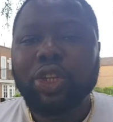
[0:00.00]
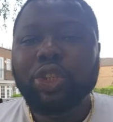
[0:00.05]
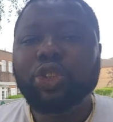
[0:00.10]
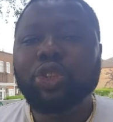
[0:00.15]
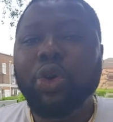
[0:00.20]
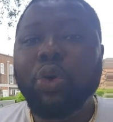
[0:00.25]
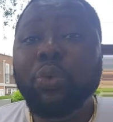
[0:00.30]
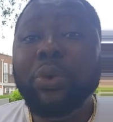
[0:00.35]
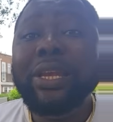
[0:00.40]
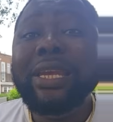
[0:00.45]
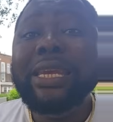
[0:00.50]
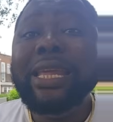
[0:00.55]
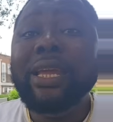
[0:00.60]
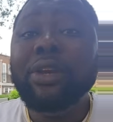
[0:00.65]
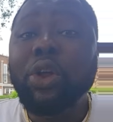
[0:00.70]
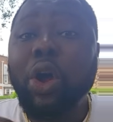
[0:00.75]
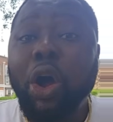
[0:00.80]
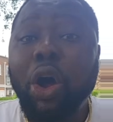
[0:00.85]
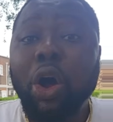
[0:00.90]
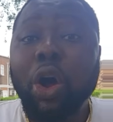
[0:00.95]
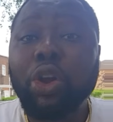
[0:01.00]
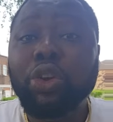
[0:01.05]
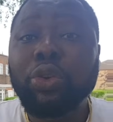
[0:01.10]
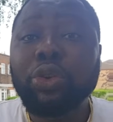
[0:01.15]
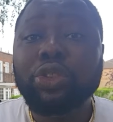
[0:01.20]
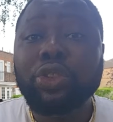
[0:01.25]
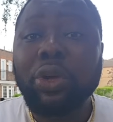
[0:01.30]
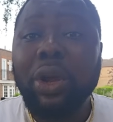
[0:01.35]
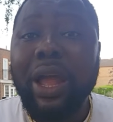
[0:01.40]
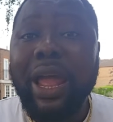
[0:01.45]
So we need all
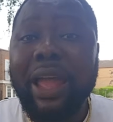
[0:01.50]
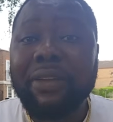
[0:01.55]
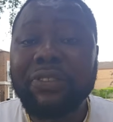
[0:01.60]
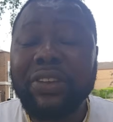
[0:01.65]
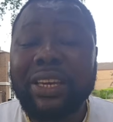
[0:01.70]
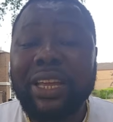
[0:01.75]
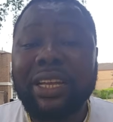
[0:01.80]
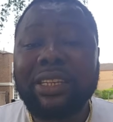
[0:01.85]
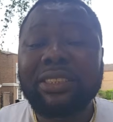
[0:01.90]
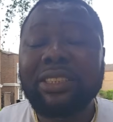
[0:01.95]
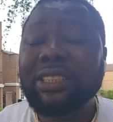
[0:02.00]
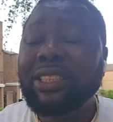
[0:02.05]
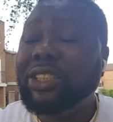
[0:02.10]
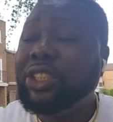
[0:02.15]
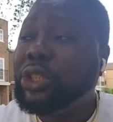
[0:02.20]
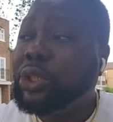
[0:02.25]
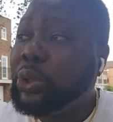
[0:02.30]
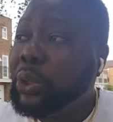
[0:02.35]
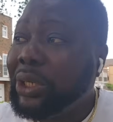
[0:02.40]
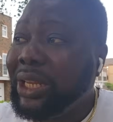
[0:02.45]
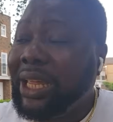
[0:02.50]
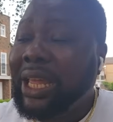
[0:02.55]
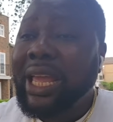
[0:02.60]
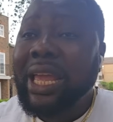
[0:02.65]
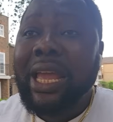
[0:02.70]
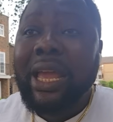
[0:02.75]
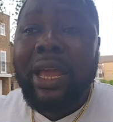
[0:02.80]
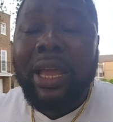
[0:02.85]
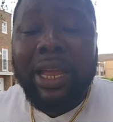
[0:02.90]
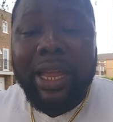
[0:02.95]
those your evidences to the
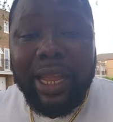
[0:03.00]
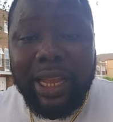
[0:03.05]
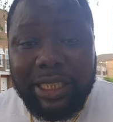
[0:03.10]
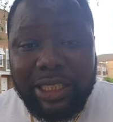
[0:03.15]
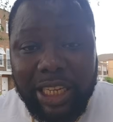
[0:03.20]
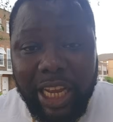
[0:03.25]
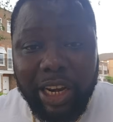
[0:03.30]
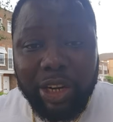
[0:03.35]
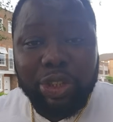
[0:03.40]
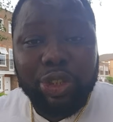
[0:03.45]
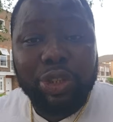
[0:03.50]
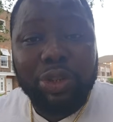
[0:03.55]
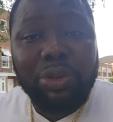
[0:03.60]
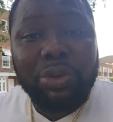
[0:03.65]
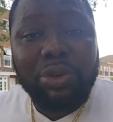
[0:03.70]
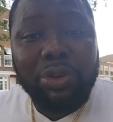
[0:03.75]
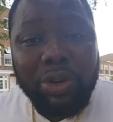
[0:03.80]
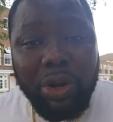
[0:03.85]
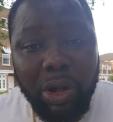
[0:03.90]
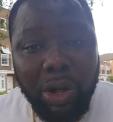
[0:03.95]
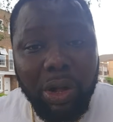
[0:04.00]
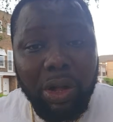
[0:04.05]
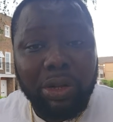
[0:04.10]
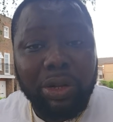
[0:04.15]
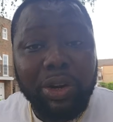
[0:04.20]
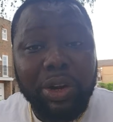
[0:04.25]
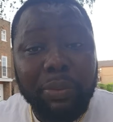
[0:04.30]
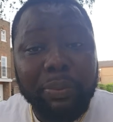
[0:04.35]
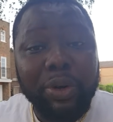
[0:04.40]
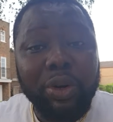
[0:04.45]
International
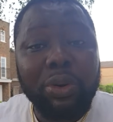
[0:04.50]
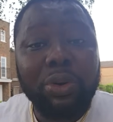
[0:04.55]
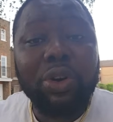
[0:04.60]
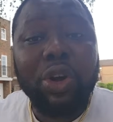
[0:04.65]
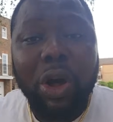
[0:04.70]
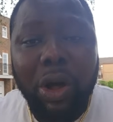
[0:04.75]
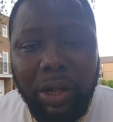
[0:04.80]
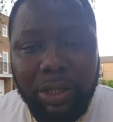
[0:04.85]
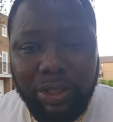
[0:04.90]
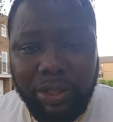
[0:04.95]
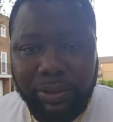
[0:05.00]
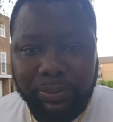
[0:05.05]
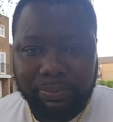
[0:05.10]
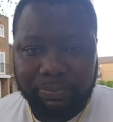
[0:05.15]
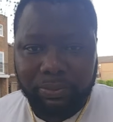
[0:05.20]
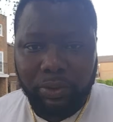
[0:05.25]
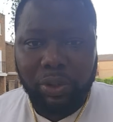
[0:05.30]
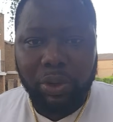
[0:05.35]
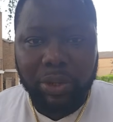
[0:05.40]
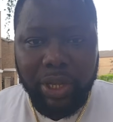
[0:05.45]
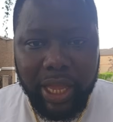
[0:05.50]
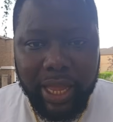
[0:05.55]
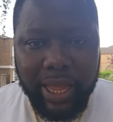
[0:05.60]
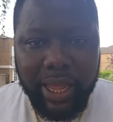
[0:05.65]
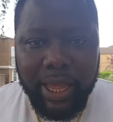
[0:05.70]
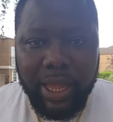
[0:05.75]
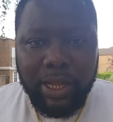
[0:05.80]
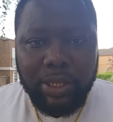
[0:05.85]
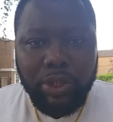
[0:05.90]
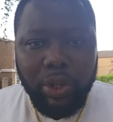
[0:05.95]
Criminal Court.
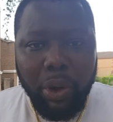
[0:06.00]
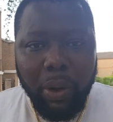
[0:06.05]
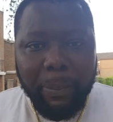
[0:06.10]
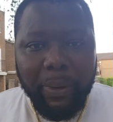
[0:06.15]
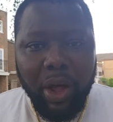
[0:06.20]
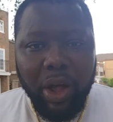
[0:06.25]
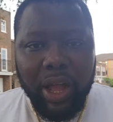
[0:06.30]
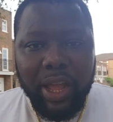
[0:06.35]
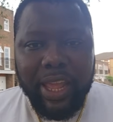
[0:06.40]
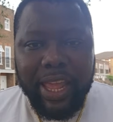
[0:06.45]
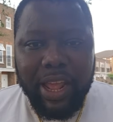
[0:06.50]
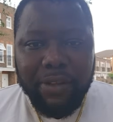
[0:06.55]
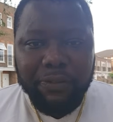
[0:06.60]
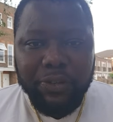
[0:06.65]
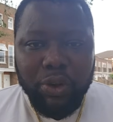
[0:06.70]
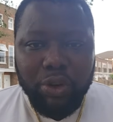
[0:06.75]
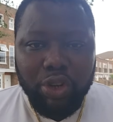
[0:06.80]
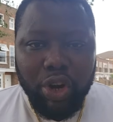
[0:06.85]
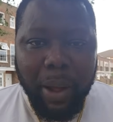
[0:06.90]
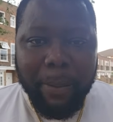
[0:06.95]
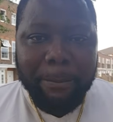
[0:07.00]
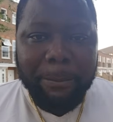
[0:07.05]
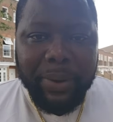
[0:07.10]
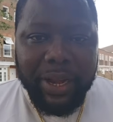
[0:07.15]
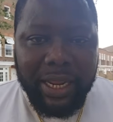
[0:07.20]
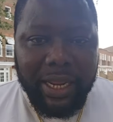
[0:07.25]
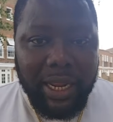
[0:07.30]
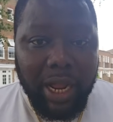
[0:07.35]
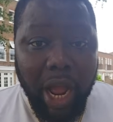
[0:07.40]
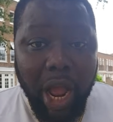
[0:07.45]
Okay? So, but if you don't
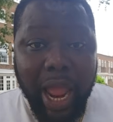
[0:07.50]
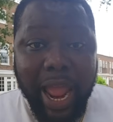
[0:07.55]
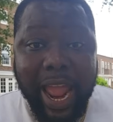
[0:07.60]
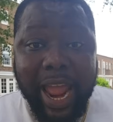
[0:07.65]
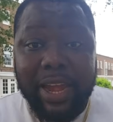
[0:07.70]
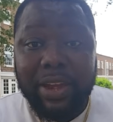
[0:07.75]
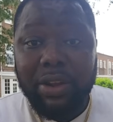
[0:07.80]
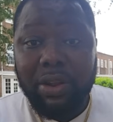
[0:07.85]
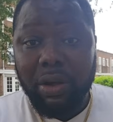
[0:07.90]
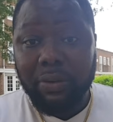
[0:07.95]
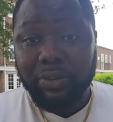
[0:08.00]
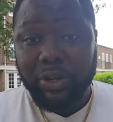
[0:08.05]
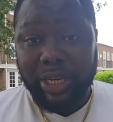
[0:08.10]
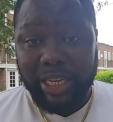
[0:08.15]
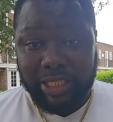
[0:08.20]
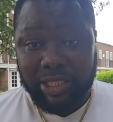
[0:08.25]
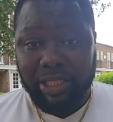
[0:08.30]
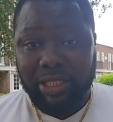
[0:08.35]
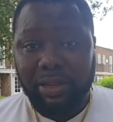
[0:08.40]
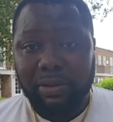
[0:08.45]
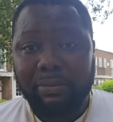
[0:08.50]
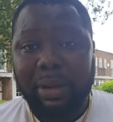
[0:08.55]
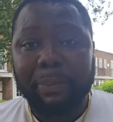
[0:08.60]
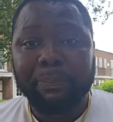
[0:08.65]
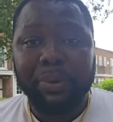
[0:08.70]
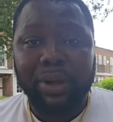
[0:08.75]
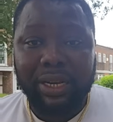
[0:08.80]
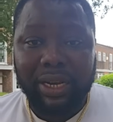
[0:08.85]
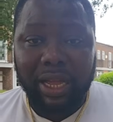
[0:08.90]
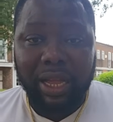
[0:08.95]
bring any of this, my
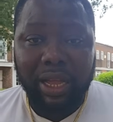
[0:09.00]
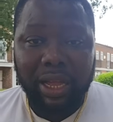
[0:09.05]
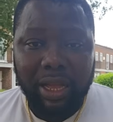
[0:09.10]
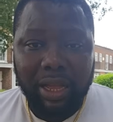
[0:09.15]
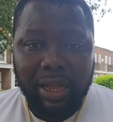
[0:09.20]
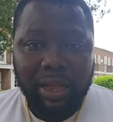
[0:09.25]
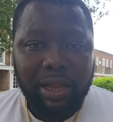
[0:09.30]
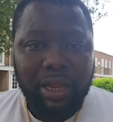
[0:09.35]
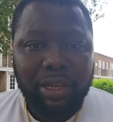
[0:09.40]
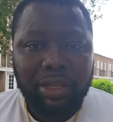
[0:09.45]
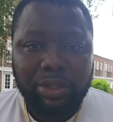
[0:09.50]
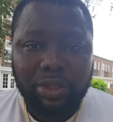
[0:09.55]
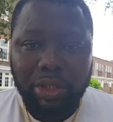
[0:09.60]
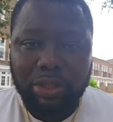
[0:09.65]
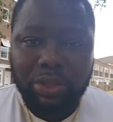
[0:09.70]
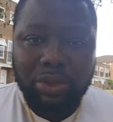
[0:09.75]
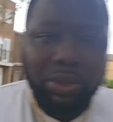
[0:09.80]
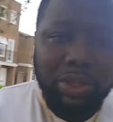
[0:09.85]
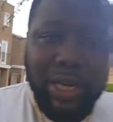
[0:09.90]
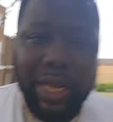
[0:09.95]
brother, just know